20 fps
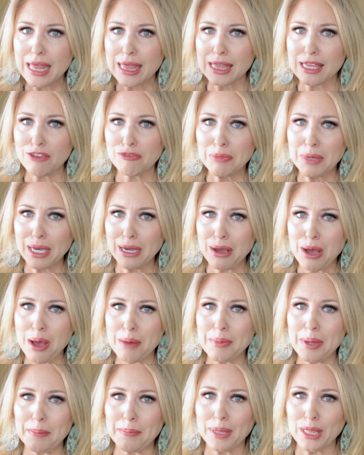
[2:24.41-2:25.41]
leave me a
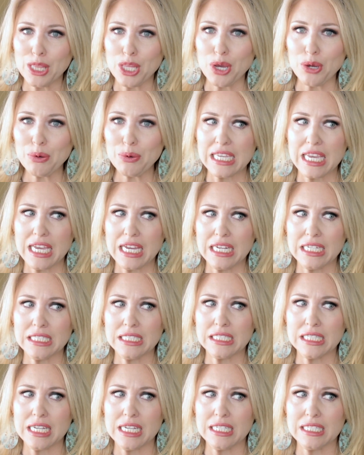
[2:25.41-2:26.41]
comment below
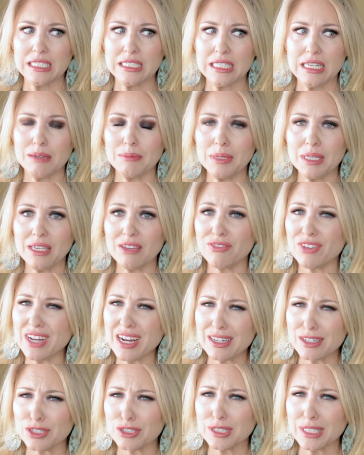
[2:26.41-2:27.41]
and uh, tell me if it
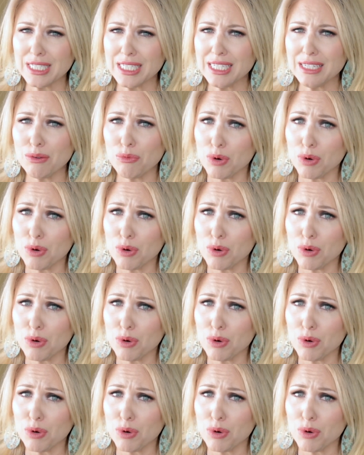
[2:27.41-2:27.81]
actually